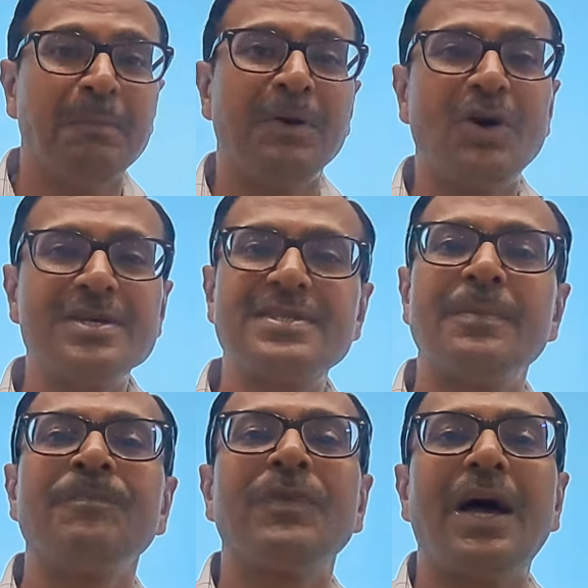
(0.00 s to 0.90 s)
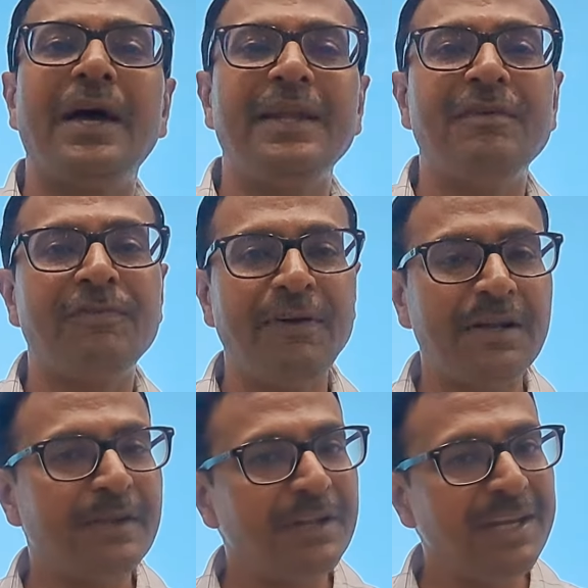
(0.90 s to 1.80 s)
because I never
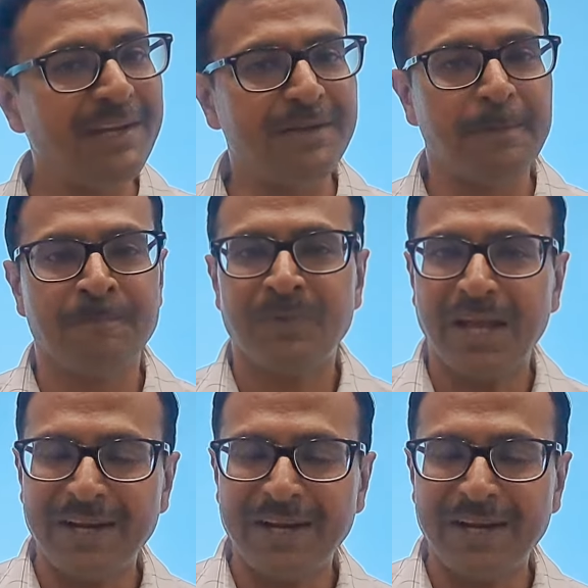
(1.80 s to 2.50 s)
felt the need.